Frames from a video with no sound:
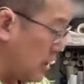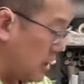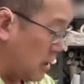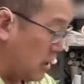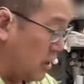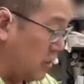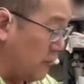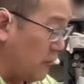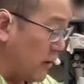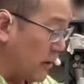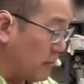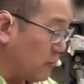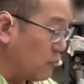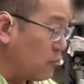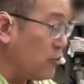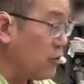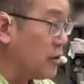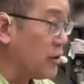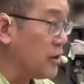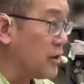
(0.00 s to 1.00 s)
If I'm
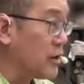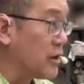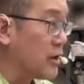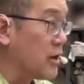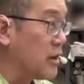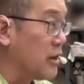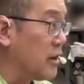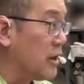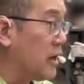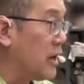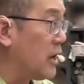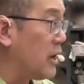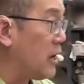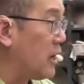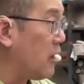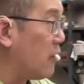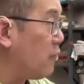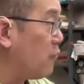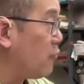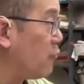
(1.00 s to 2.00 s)
really gonna lay it
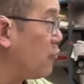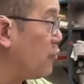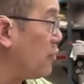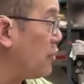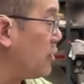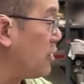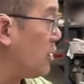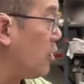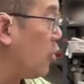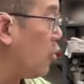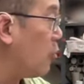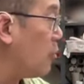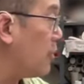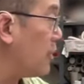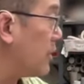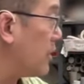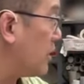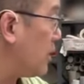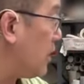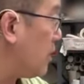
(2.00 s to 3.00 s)
out, really
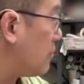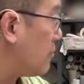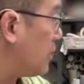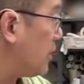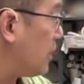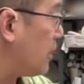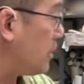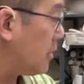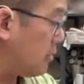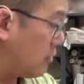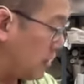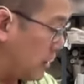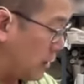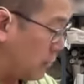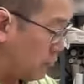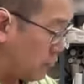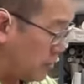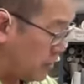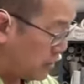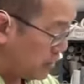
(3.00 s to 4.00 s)
open it up later, like
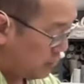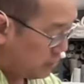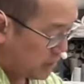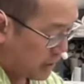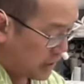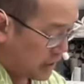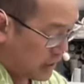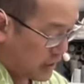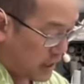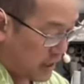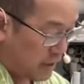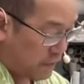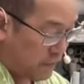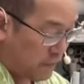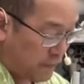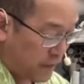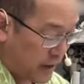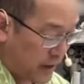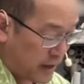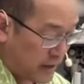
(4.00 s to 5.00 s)
really lay it out
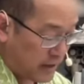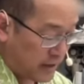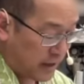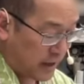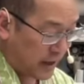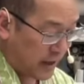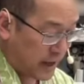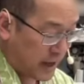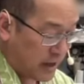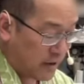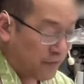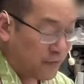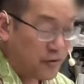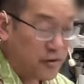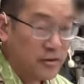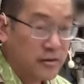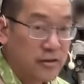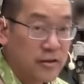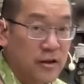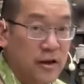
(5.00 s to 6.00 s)
flat, like half
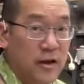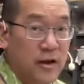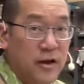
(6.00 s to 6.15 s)
as